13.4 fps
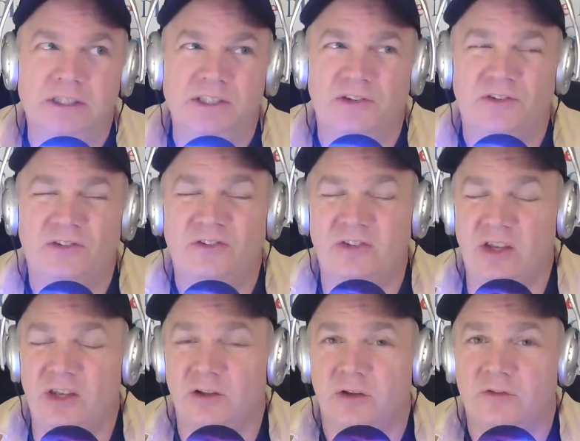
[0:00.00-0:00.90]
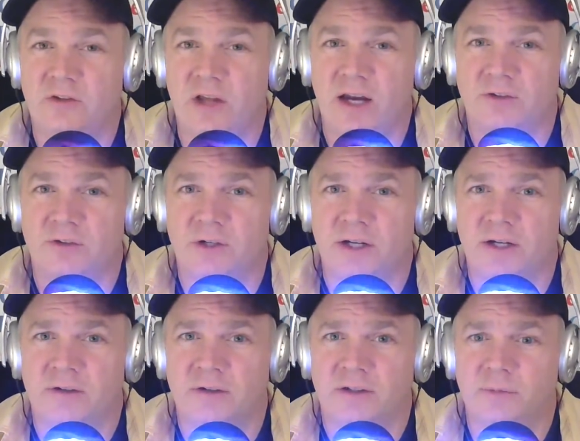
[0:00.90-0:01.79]
C list actor
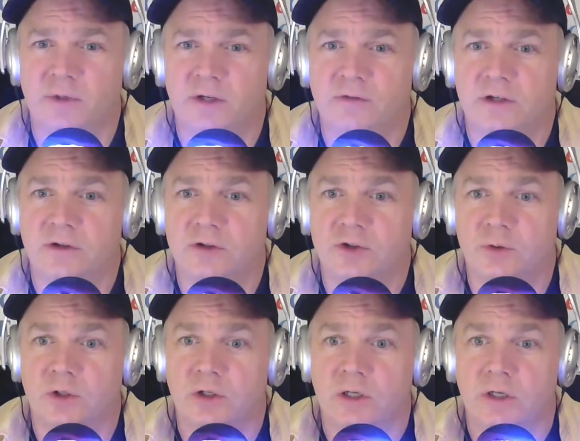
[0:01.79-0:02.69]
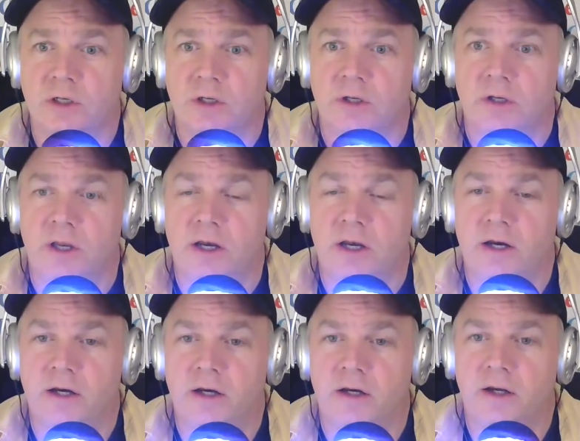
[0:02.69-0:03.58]
now. I'm not exactly sure.
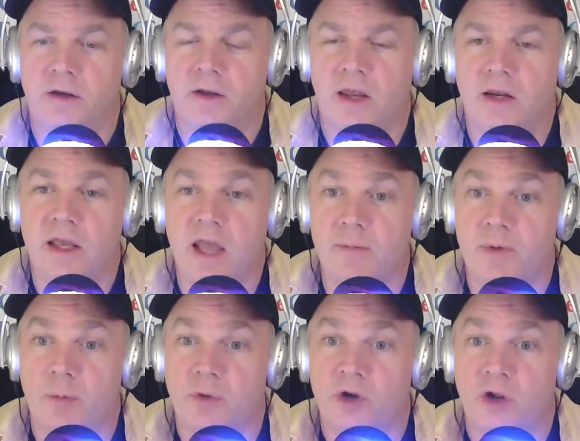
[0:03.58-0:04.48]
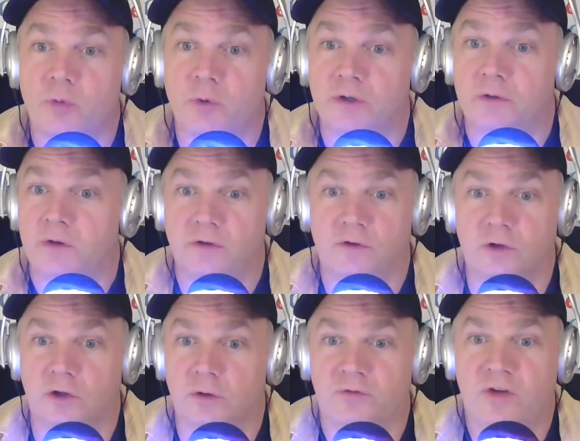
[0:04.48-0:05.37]
Uh, and he came up with another one. It's
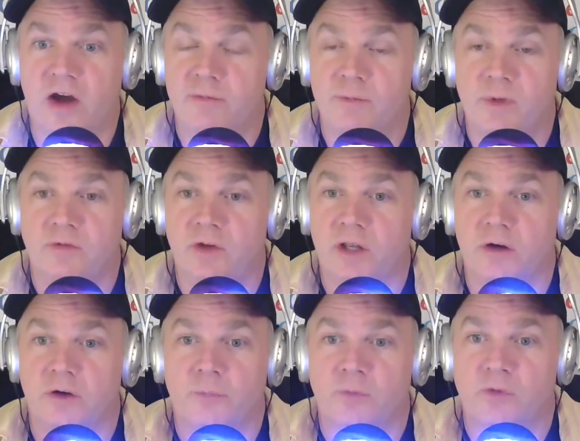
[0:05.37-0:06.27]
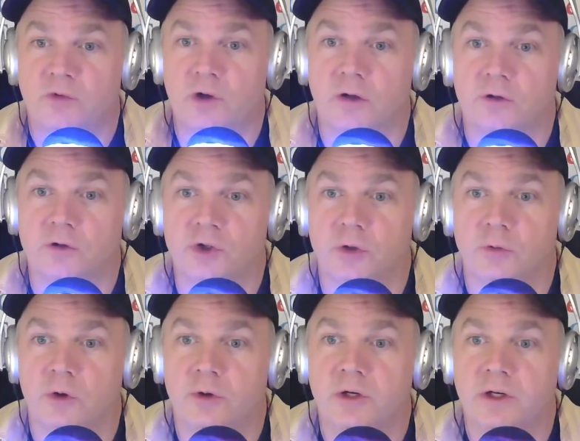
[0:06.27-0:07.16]
a little five minute video. It's called Joe
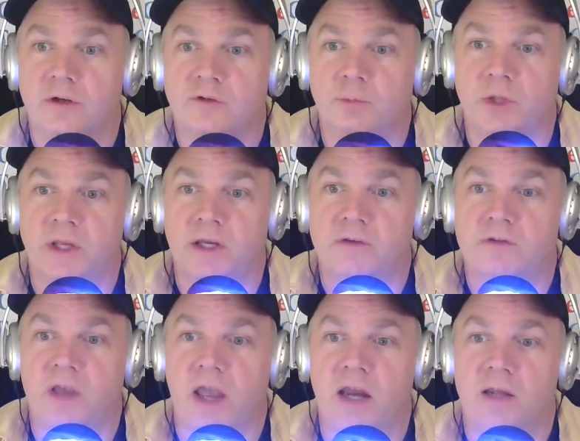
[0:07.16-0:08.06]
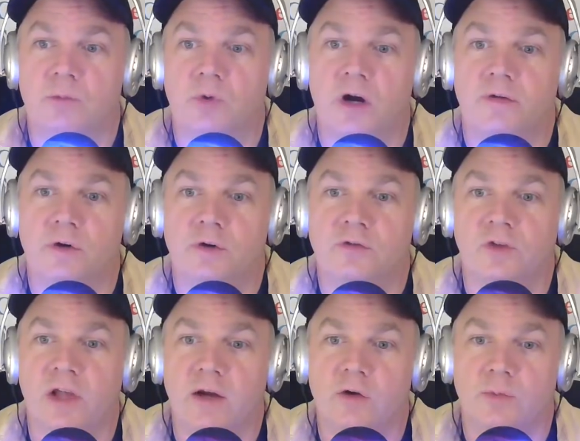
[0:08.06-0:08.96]
Rogan Explains Eddie Bravo's
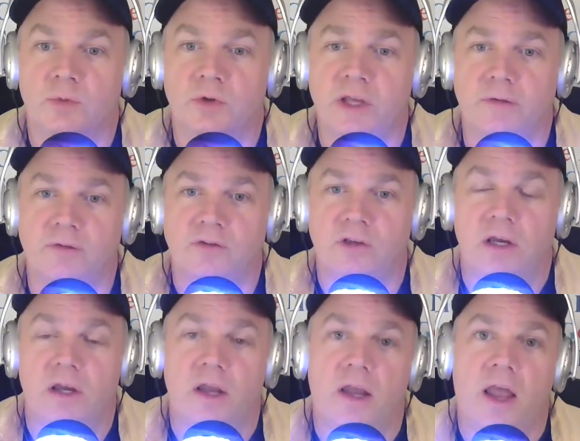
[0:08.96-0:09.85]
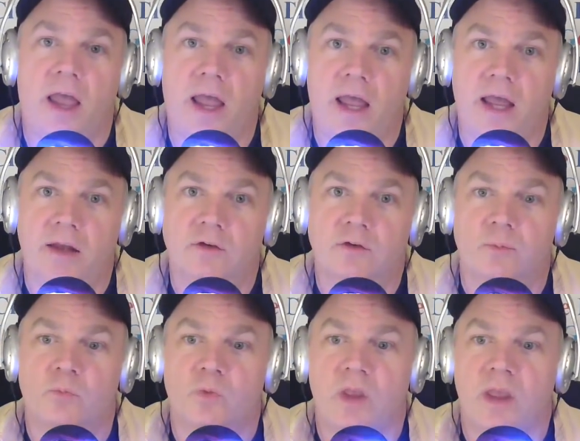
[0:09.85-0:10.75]
Flat Earth Beliefs. And
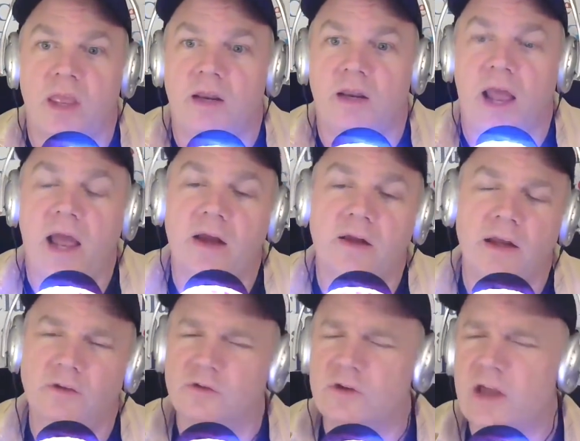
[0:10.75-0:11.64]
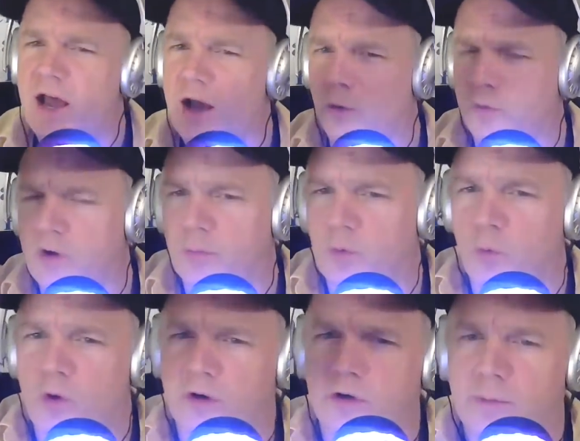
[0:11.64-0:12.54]
it had it's now number
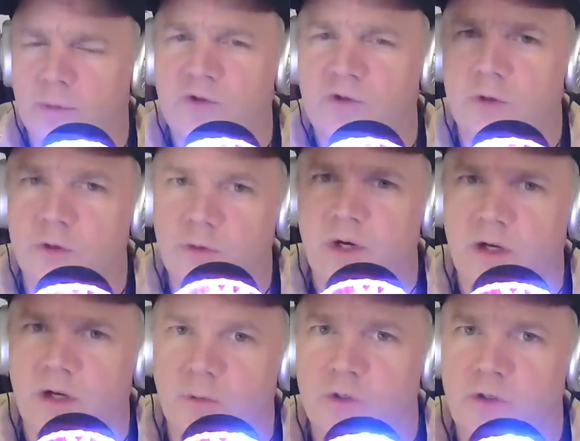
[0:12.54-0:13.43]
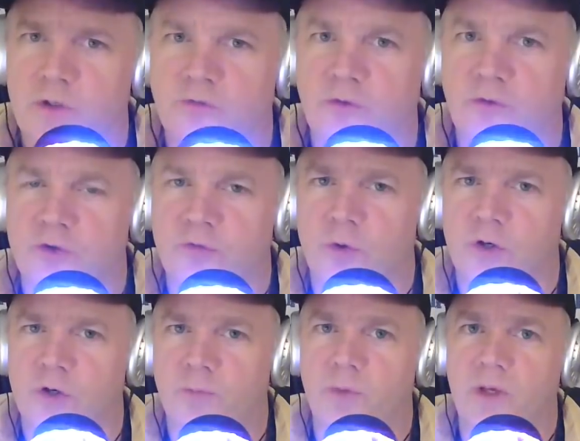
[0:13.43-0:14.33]
one or number two, depending on when you search
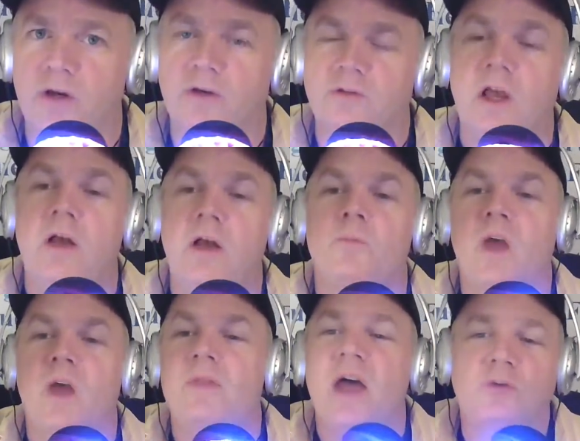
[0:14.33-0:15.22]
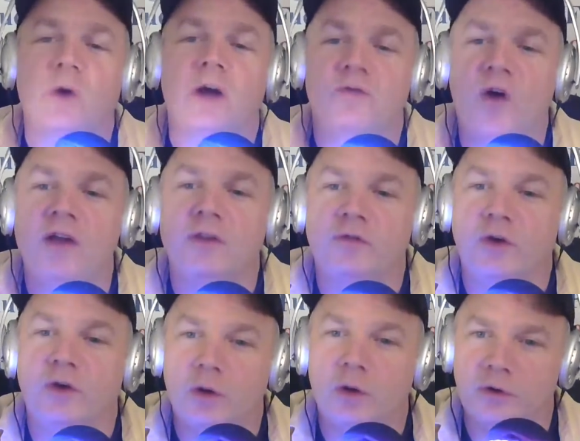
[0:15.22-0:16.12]
for it. Because and that's why I finally
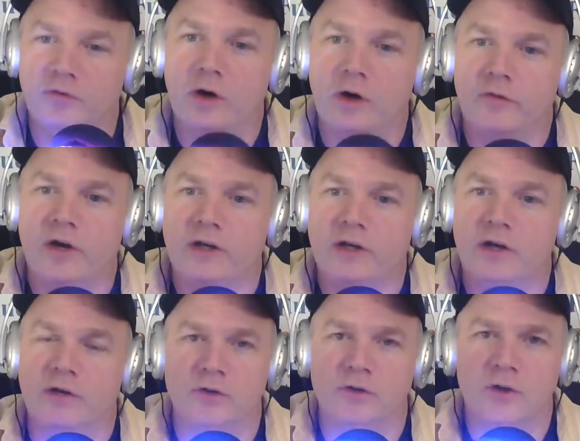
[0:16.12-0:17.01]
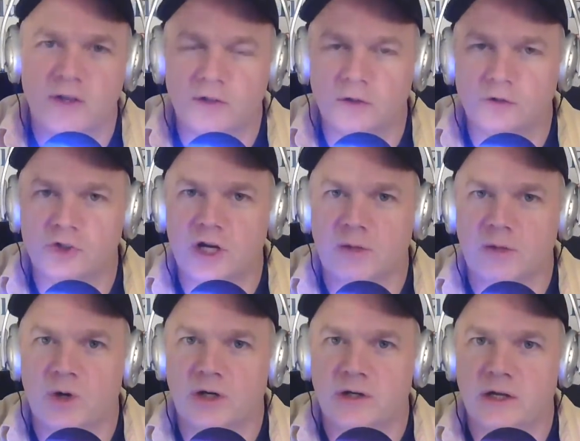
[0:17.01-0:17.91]
figured out what verified does. You know that little check
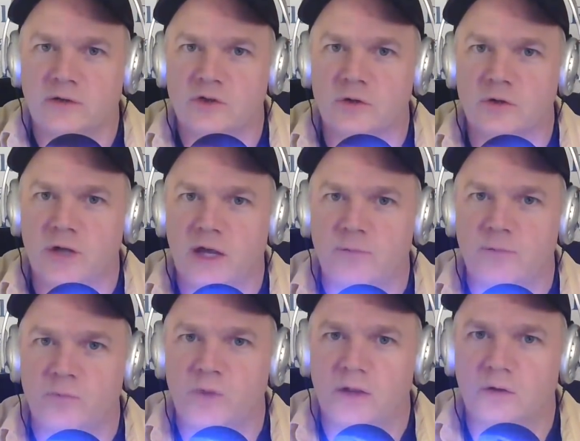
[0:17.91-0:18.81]
mark next to your name that